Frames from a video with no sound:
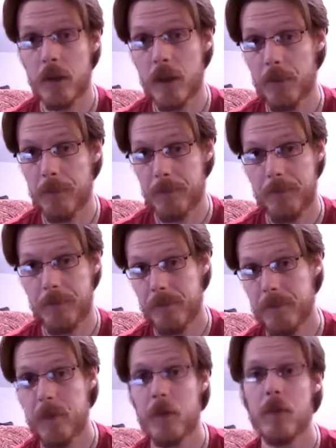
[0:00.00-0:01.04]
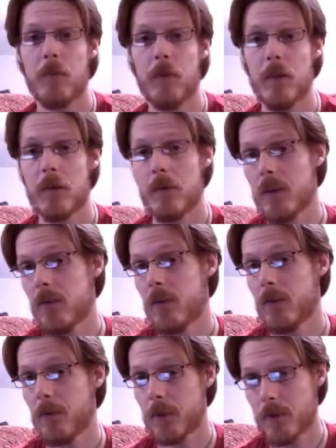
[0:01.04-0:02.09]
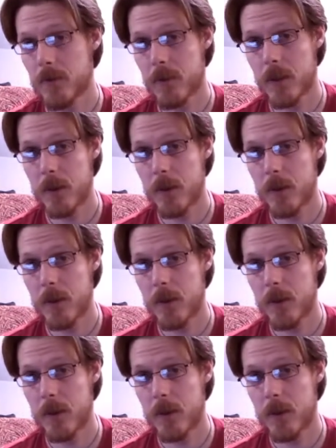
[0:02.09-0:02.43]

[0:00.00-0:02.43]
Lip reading: We love to dream. The reason